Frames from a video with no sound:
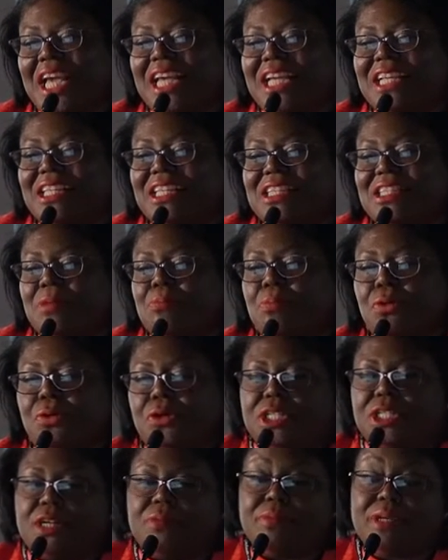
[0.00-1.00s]
It is
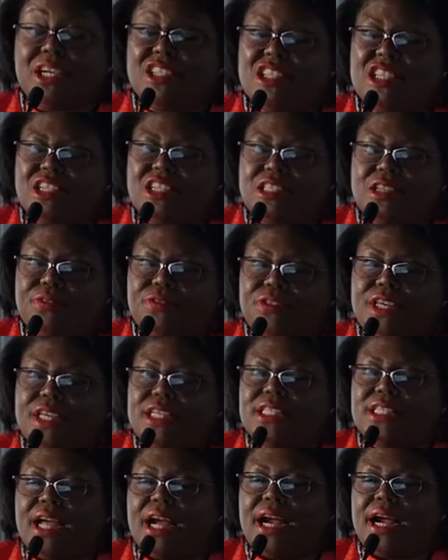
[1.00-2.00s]
important because lots of
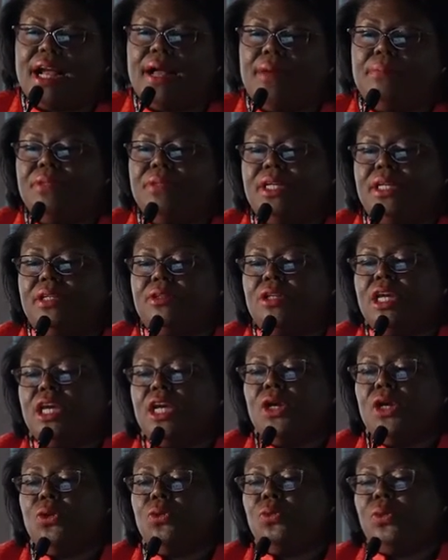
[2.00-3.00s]
things are happening.
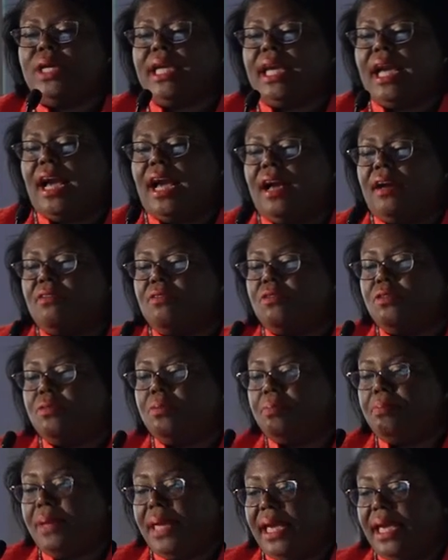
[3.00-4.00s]
We have
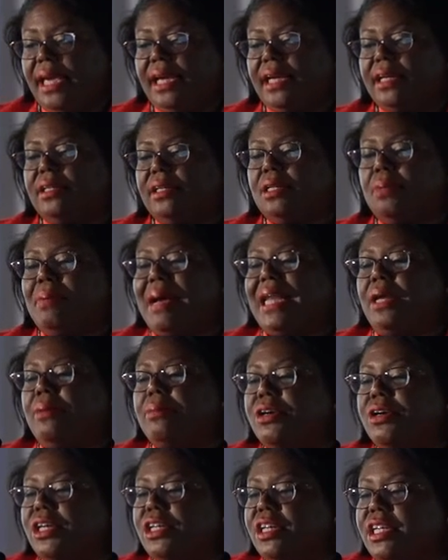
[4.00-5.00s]
PIG, the Pan
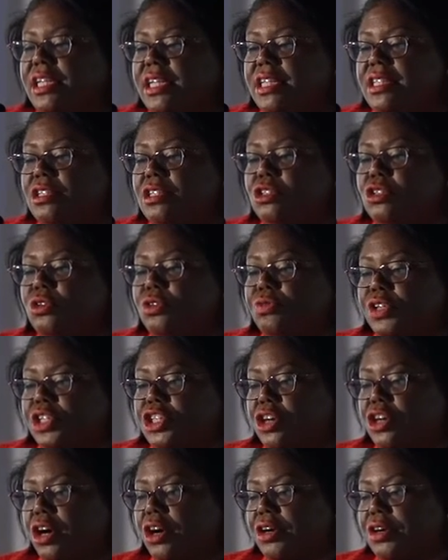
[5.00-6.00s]
American Institute for
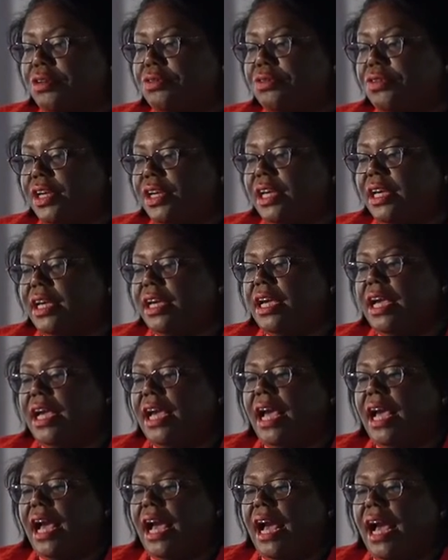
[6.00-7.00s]
Geography
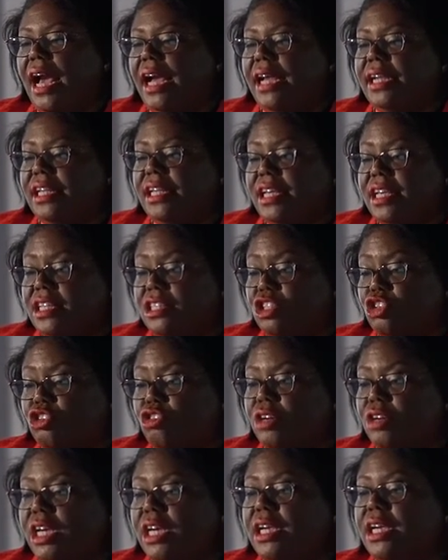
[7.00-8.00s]
and
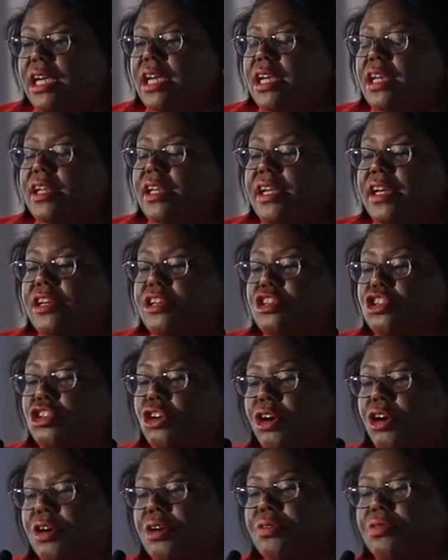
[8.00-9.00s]
History. Their
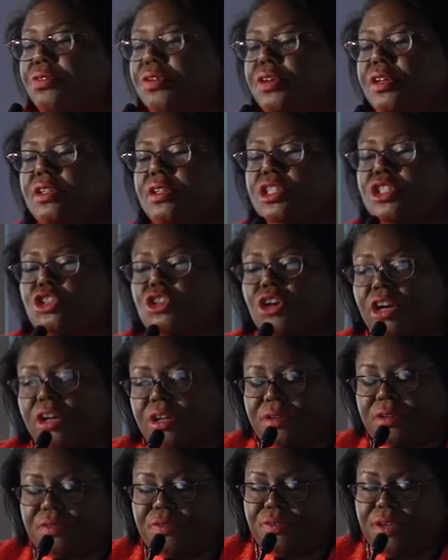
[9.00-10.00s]

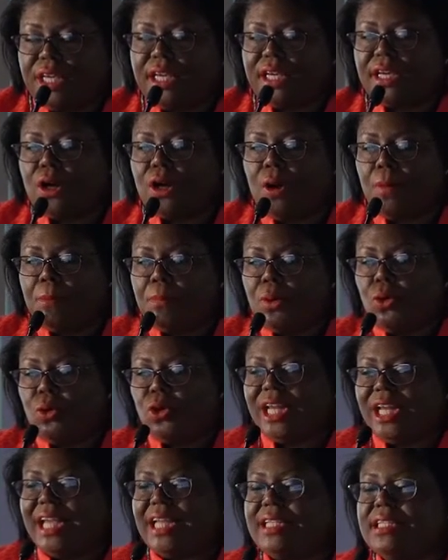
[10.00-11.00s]
geography
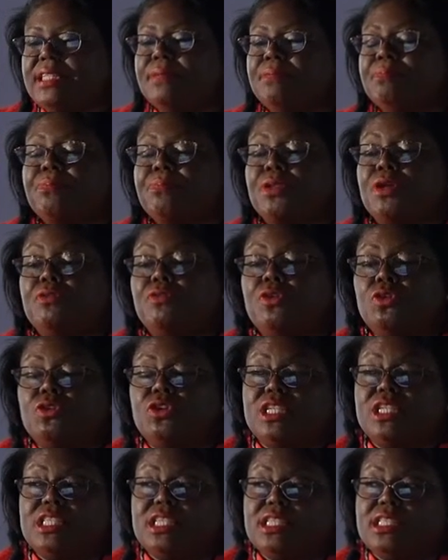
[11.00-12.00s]
component
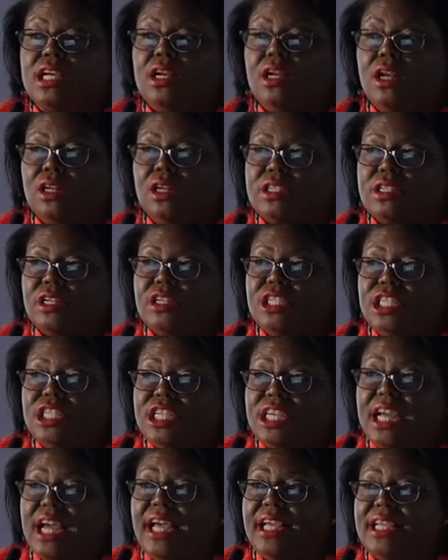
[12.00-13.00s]
focuses a lot on
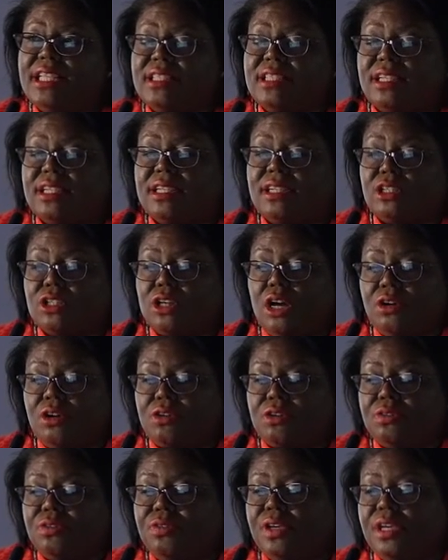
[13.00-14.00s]
GIS and
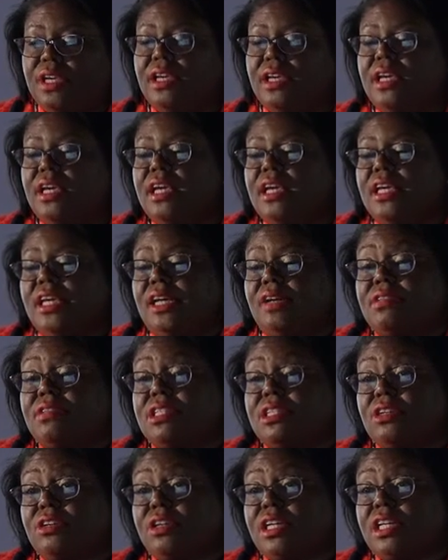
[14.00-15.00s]
cartography. You have
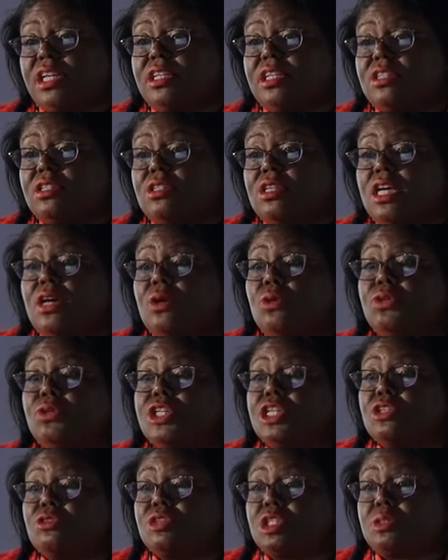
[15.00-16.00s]
SIRGAS,
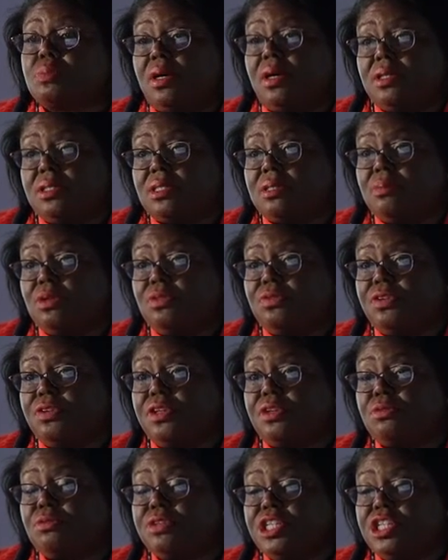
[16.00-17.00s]
which is responsible for
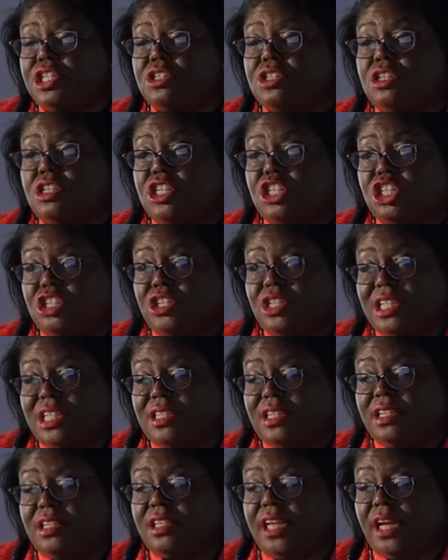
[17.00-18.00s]
the regional
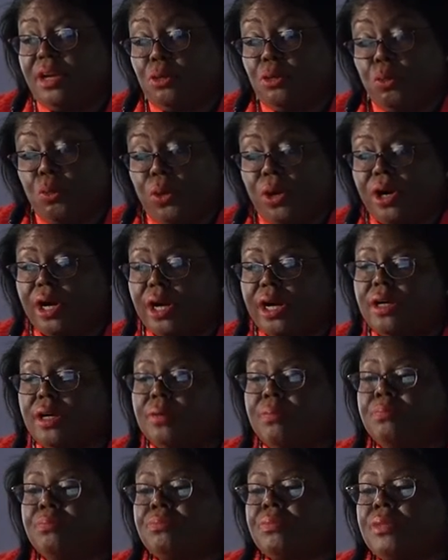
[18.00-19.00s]
geodetic
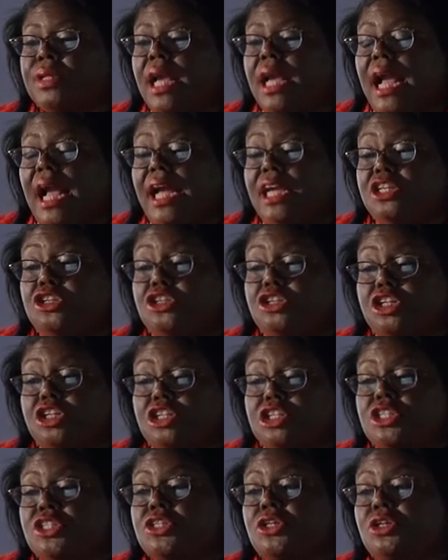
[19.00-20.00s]
network, and
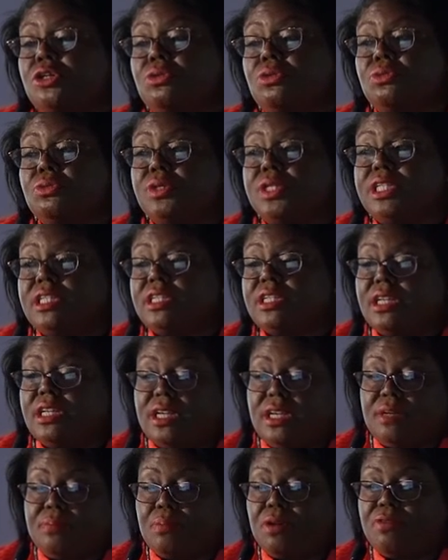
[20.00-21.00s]
GeoSur, which
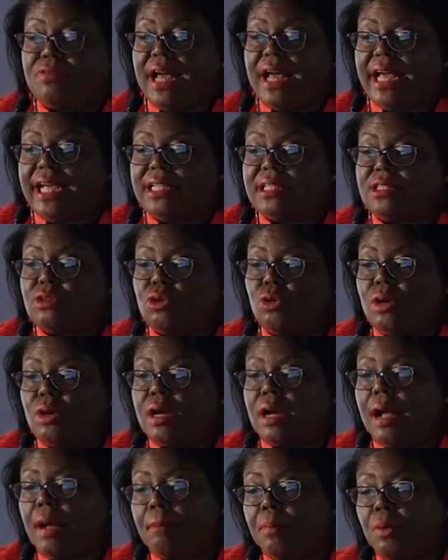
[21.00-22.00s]
provides
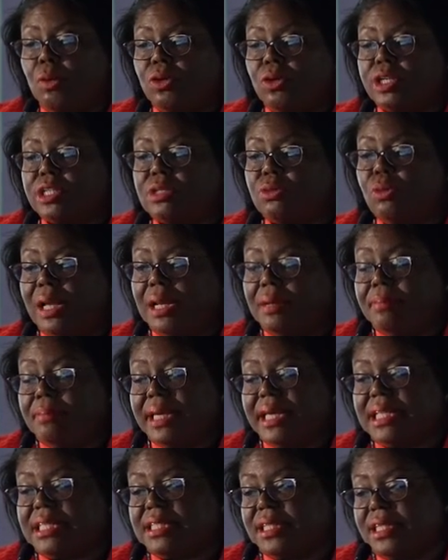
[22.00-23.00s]
a port
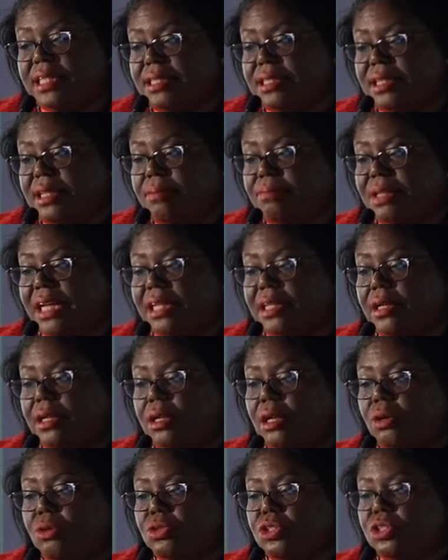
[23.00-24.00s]
well-based system that
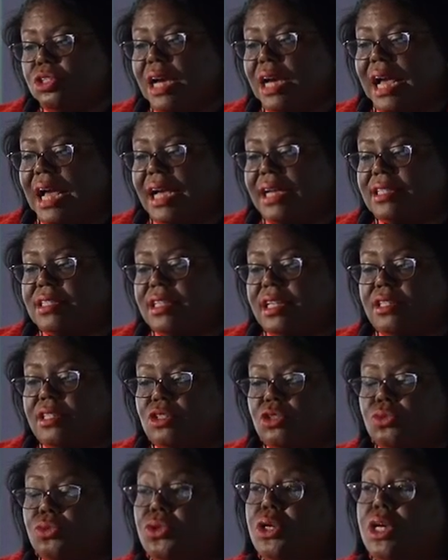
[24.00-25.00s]
allows you access
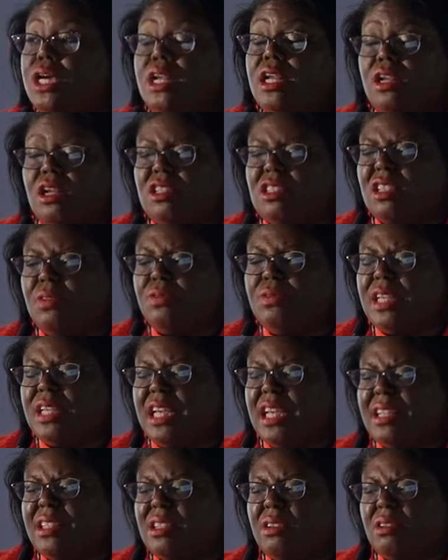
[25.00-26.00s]
to lots of
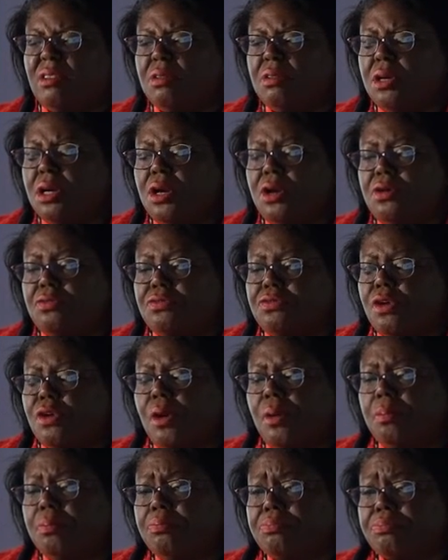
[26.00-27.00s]
data
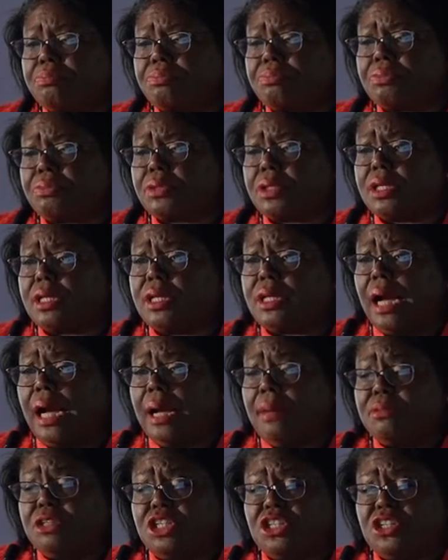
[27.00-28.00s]
from
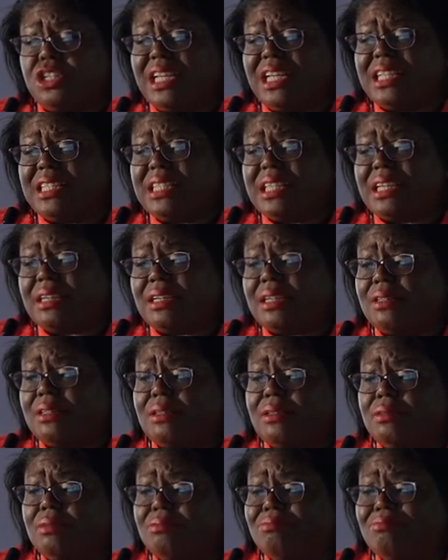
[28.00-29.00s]
geodetic
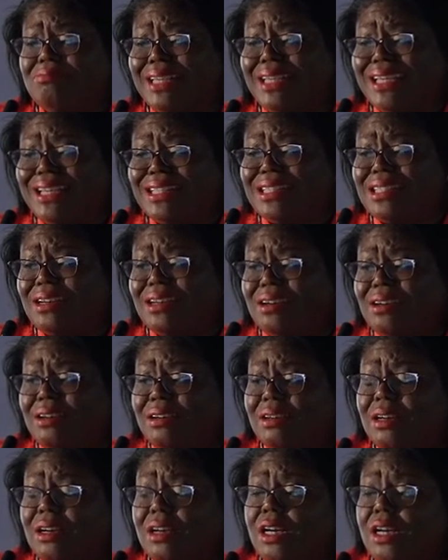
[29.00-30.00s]

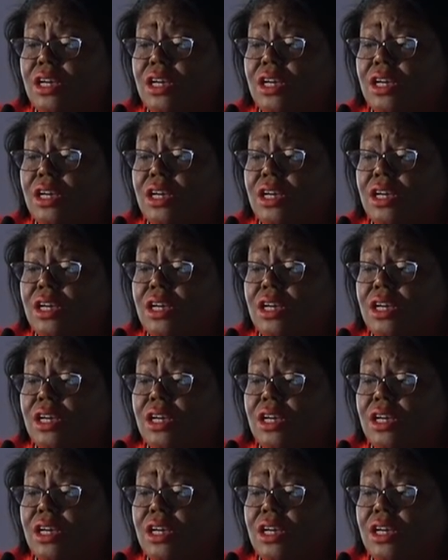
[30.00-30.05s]
data